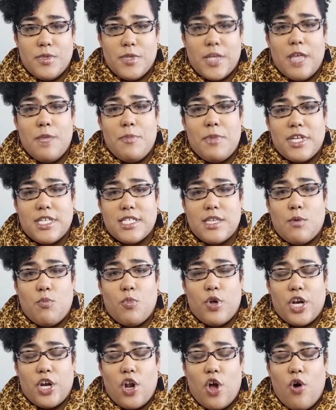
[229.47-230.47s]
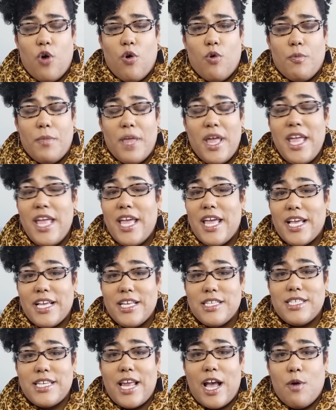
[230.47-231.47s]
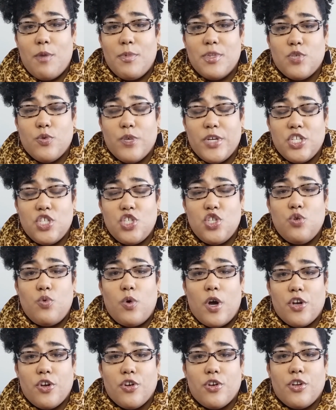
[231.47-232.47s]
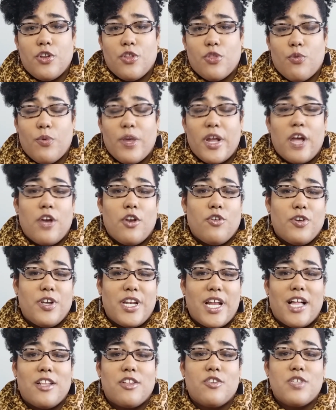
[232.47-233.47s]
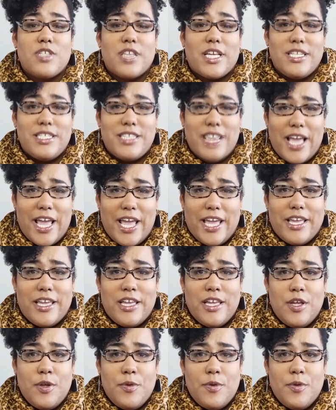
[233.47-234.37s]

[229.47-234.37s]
keeping someone at home is now between $200 to $300 a day.